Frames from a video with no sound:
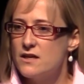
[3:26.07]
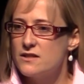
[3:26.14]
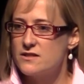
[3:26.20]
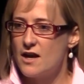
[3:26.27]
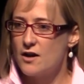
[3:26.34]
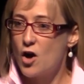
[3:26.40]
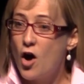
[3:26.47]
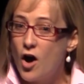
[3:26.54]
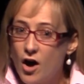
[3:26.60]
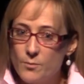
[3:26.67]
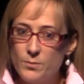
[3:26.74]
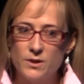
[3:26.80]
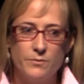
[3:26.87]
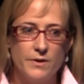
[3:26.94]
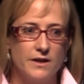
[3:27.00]
to
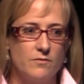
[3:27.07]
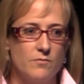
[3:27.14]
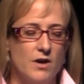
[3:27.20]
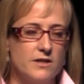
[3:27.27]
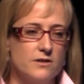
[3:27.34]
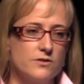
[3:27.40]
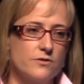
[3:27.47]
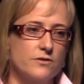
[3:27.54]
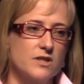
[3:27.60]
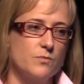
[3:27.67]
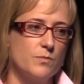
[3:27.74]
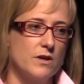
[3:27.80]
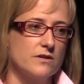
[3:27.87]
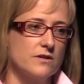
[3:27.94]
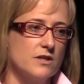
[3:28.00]
complement my user
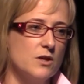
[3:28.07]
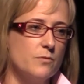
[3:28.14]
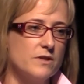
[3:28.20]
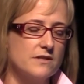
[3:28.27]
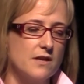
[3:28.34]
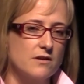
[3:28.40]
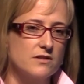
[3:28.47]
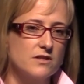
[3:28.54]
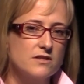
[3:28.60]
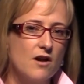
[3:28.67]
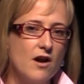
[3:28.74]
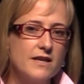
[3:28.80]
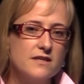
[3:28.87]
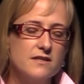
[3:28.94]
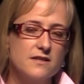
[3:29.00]
experience and human-centered
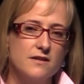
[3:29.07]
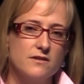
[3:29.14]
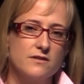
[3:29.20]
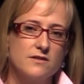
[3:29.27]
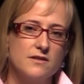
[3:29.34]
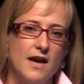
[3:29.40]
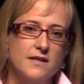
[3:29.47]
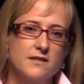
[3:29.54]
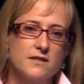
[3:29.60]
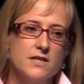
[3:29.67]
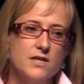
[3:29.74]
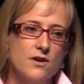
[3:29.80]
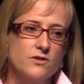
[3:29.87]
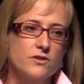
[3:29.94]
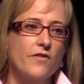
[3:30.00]
design skill sets
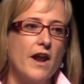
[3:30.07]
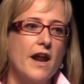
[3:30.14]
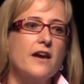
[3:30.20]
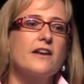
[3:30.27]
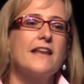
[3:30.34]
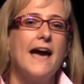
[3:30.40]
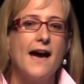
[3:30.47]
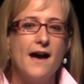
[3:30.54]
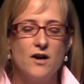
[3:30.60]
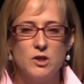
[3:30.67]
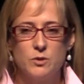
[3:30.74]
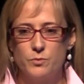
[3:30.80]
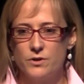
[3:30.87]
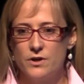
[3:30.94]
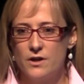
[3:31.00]
so that I could
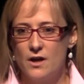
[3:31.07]
help